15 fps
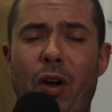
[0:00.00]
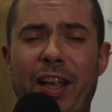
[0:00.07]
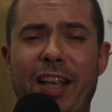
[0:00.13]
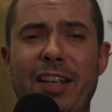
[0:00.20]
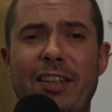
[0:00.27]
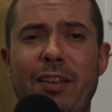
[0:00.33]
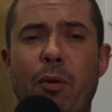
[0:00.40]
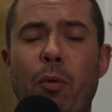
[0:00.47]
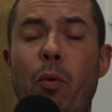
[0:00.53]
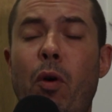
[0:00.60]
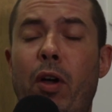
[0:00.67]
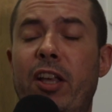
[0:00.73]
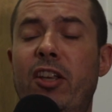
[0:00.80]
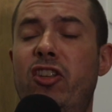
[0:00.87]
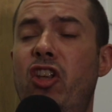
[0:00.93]
He's
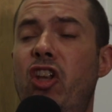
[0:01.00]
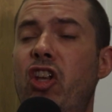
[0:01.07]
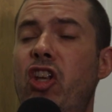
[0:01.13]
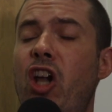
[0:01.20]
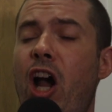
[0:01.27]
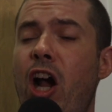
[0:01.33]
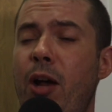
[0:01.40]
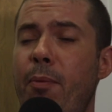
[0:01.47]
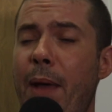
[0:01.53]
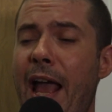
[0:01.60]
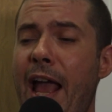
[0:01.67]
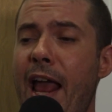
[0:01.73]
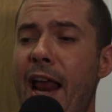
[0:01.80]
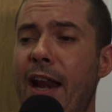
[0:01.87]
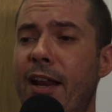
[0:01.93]
a young
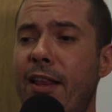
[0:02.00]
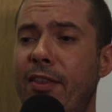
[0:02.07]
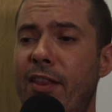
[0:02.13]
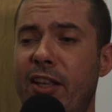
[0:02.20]
man